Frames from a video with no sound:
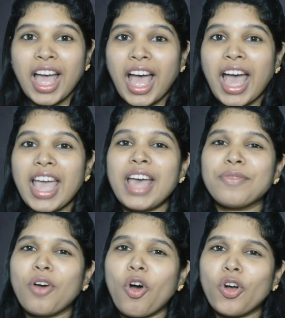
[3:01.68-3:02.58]
I
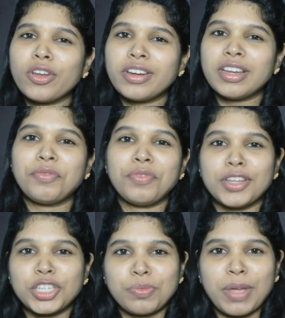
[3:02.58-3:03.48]
have already
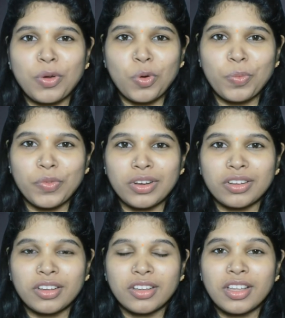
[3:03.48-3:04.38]
finished my
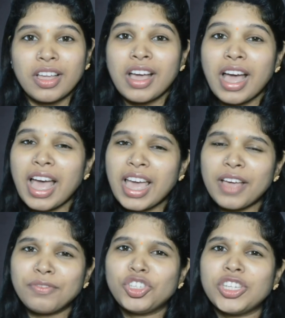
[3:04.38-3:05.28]
homework. I
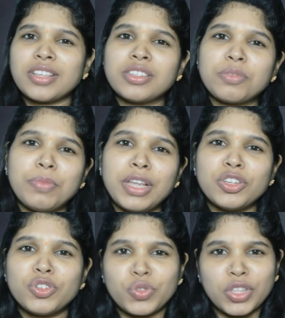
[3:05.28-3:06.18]
have just
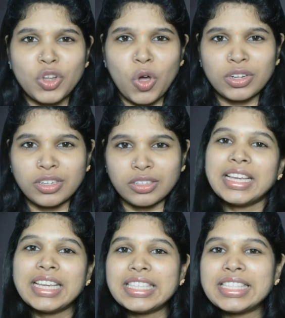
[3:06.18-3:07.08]
been to the doctor.
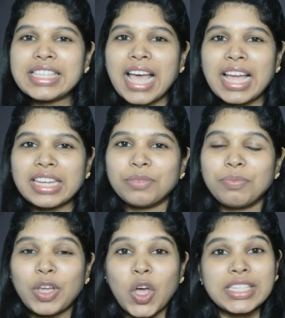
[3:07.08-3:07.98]
He is sad
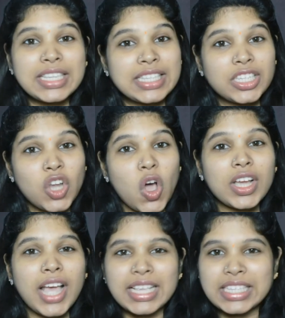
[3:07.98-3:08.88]
because his
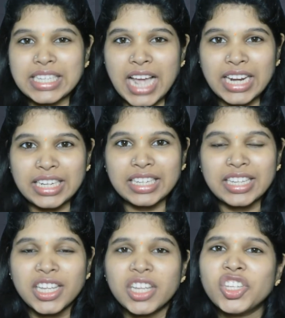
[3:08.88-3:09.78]
dog has died.
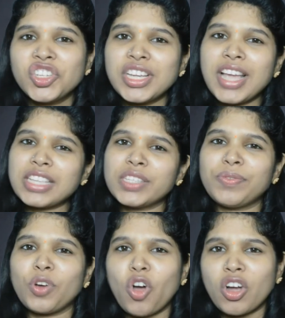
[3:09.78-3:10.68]
She has
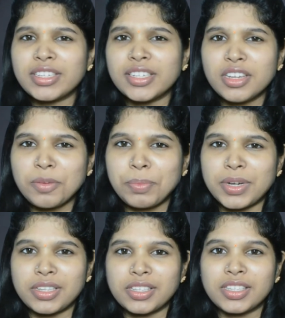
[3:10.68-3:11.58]
forgotten her
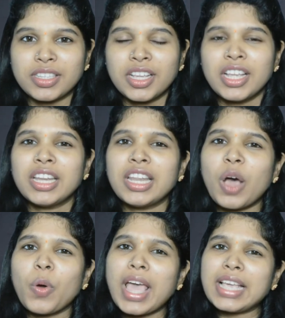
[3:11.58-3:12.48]
purse.
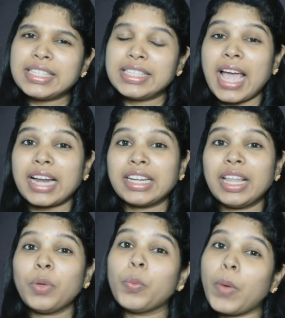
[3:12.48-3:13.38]
Now,
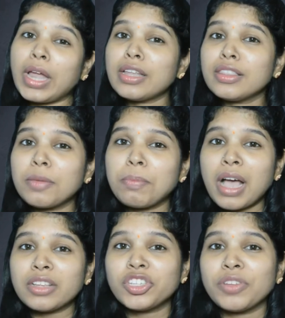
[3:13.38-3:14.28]
exactly when in the
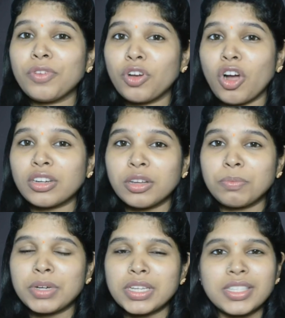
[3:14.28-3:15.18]
past she forgot her
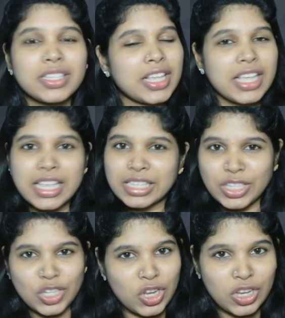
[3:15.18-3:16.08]
purse
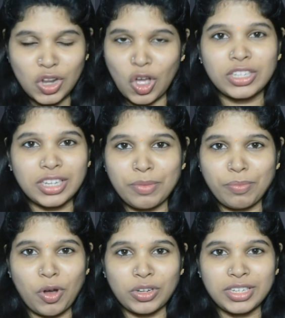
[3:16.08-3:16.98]
is not
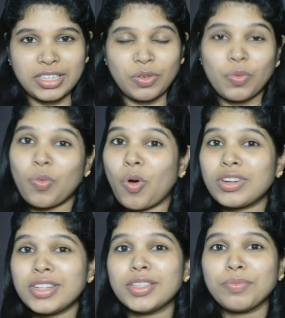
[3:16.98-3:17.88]
important.
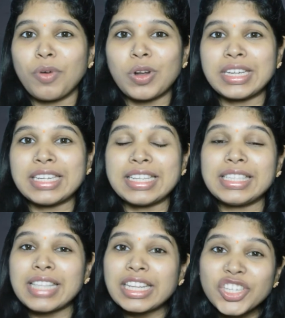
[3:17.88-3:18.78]
What is important
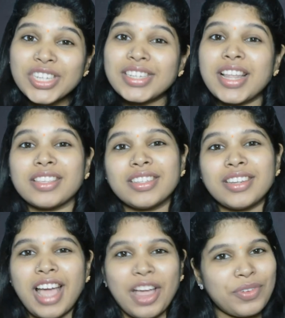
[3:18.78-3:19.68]
is that she
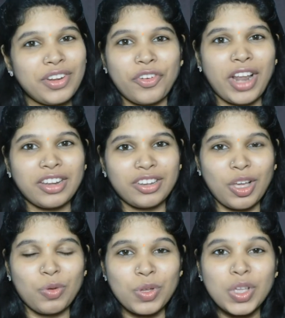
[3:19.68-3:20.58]
doesn't have it right now.